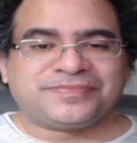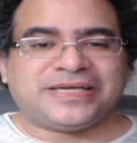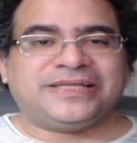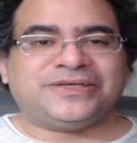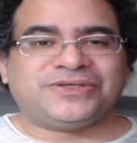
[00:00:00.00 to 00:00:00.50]

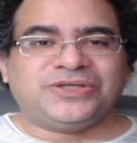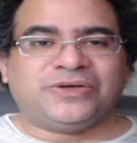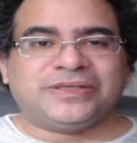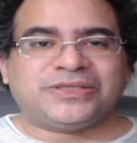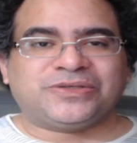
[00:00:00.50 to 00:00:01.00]
and there's
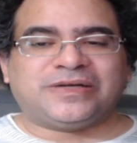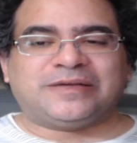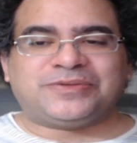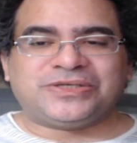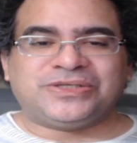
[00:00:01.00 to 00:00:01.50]
no
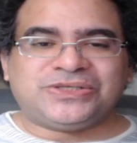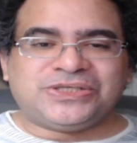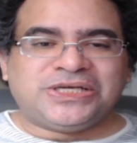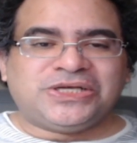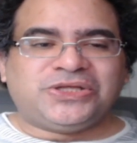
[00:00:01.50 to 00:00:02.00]
interruptions,
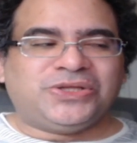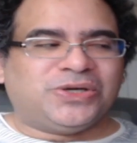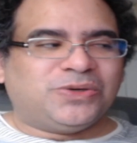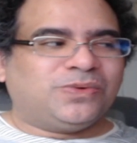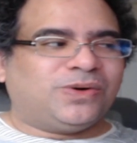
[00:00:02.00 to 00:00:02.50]

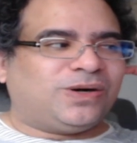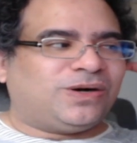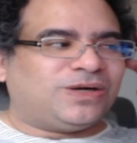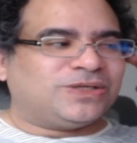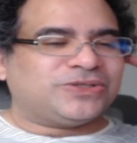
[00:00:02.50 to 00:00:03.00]
no
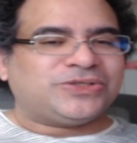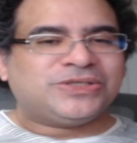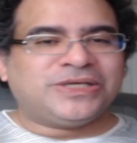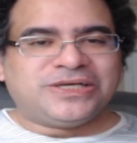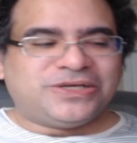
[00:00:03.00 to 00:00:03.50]
walls,
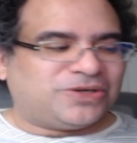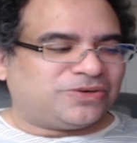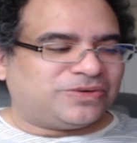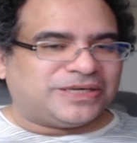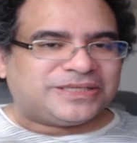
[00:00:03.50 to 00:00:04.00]
no
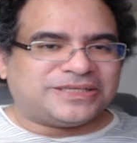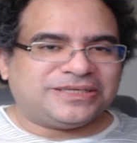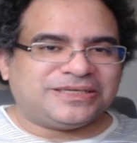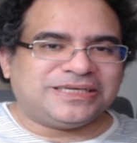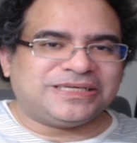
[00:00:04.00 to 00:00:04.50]
nothing,
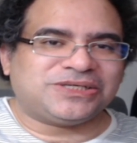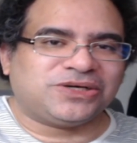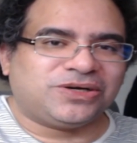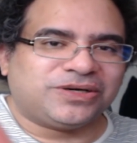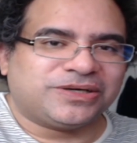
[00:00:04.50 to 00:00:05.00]
and it's
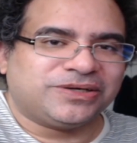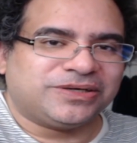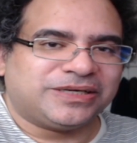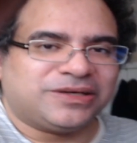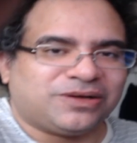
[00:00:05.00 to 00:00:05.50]
all good.
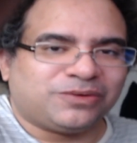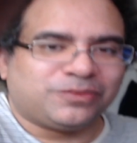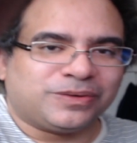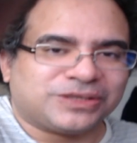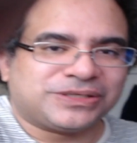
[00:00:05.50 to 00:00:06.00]
It all
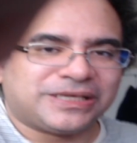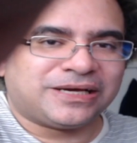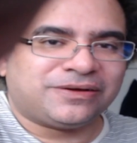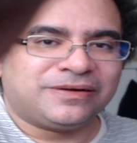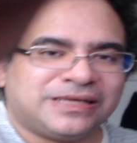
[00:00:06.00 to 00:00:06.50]
works
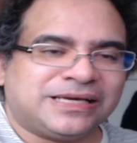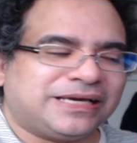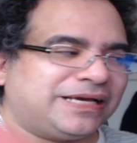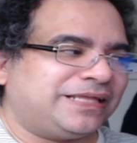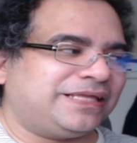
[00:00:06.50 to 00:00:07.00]
out
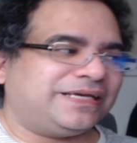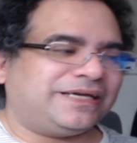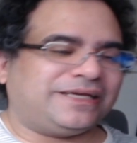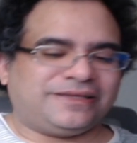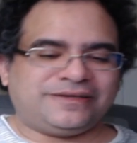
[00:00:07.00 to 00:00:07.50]
in the
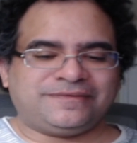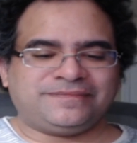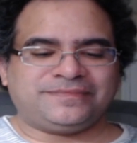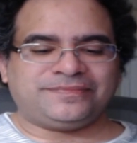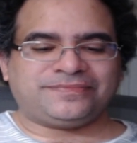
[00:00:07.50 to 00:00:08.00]
end.
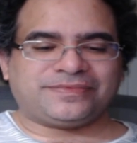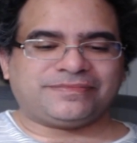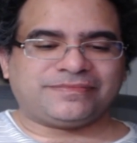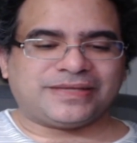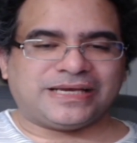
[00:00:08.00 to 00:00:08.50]

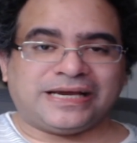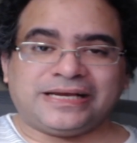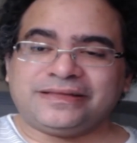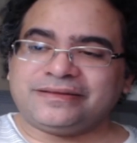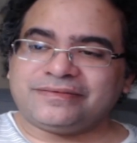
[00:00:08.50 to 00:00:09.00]

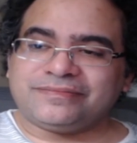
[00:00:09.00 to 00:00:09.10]
And